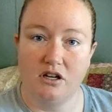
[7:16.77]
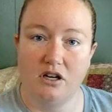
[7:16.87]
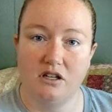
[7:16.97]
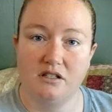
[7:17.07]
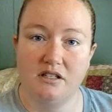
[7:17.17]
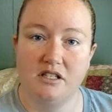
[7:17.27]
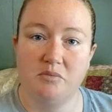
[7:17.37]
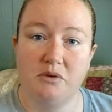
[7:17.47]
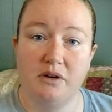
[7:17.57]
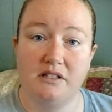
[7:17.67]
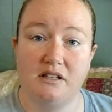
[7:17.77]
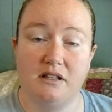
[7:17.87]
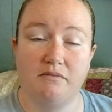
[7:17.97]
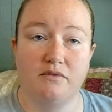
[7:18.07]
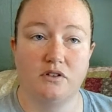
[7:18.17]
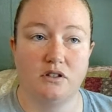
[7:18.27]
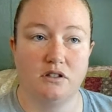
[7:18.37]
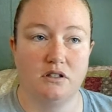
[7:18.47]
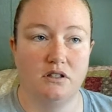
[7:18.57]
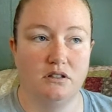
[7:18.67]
hogs, and he's been raising them for,